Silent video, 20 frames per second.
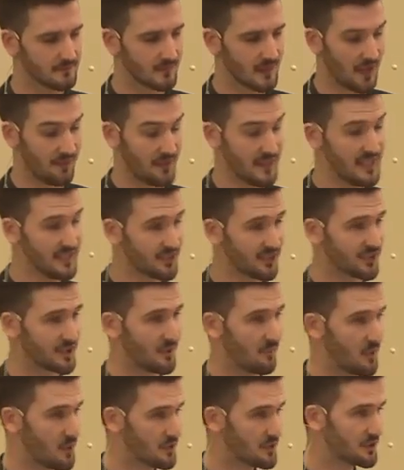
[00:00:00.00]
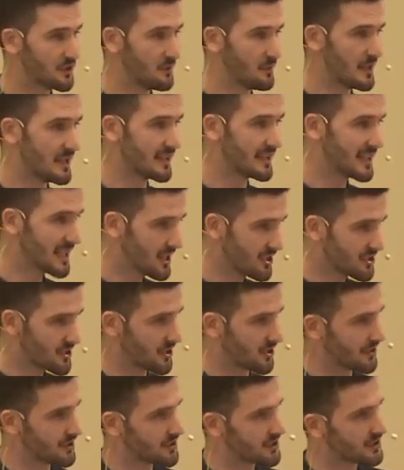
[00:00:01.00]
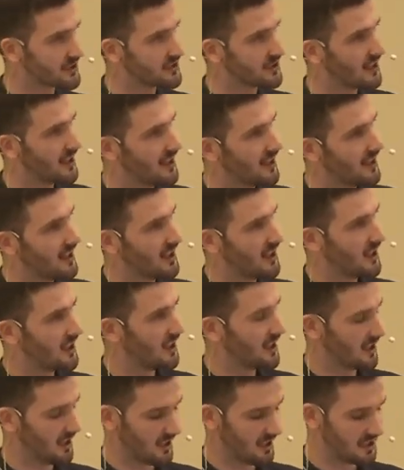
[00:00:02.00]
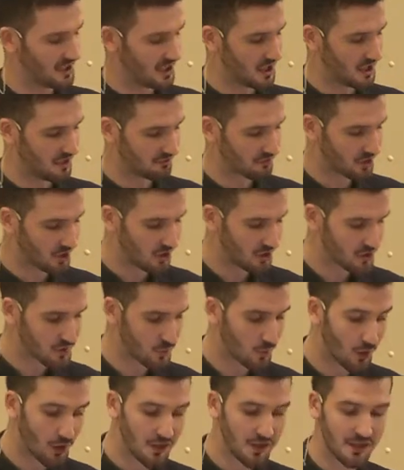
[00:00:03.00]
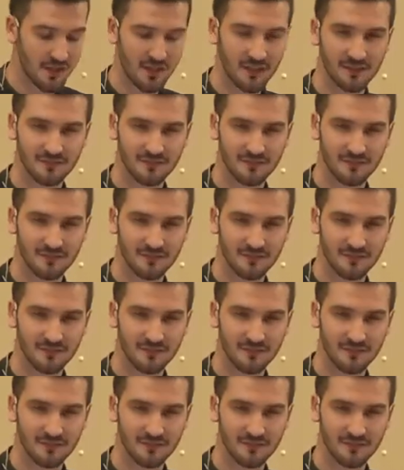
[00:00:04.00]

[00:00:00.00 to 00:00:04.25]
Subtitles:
And these are supposed to be teachers of God's word.